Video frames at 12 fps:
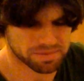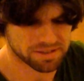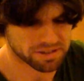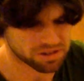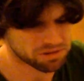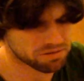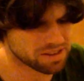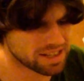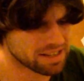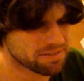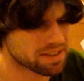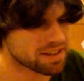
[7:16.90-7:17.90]
So you
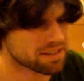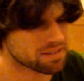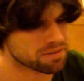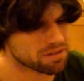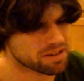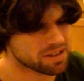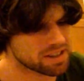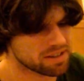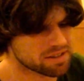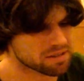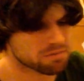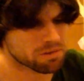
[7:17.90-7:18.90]
leave this for at
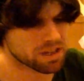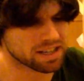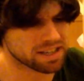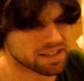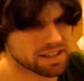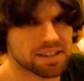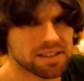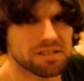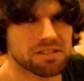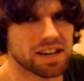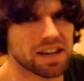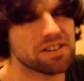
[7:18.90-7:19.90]
least a week.
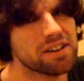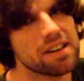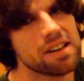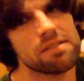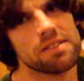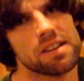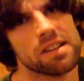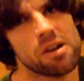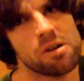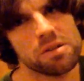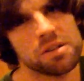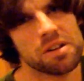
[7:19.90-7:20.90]
You can actually leave it
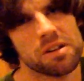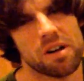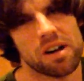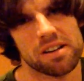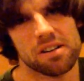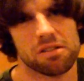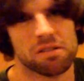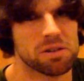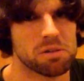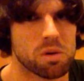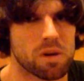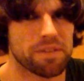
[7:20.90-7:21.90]
longer, and if
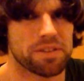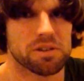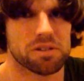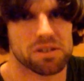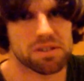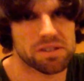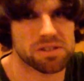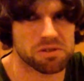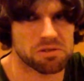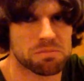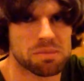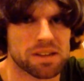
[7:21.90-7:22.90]
you want, you can just
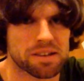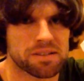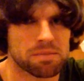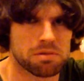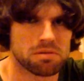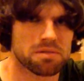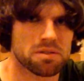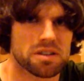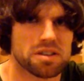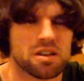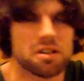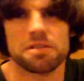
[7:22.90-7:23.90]
scoop little
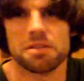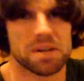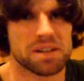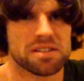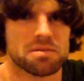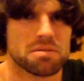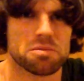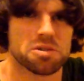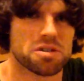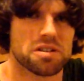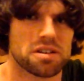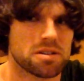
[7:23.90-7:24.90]
spoonfuls off and mix them with
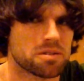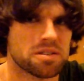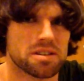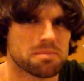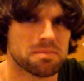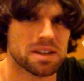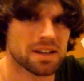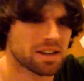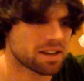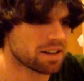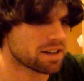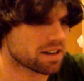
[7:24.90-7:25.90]
water and use them.
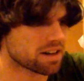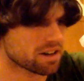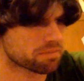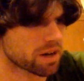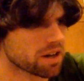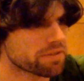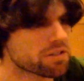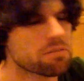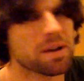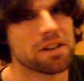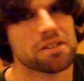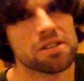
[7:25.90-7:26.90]
After
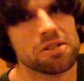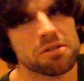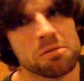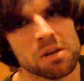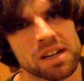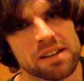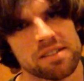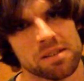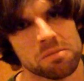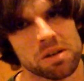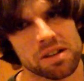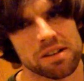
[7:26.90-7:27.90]
about 2 weeks,
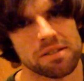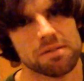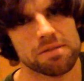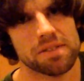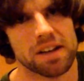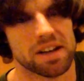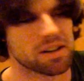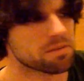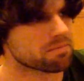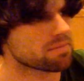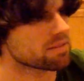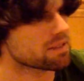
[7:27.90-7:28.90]
it will
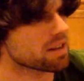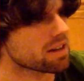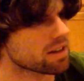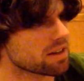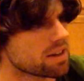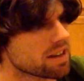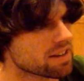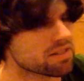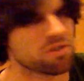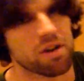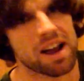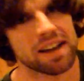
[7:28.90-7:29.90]
have
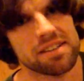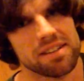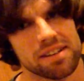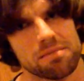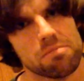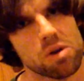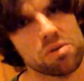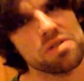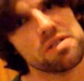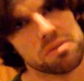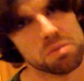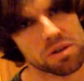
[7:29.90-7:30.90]
extracted
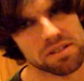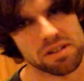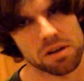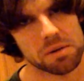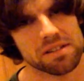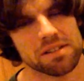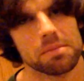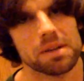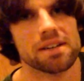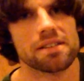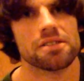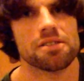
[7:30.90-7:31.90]
most of what's going to
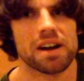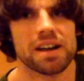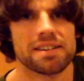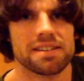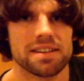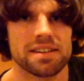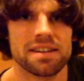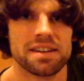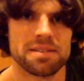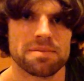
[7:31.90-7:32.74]
be extracted,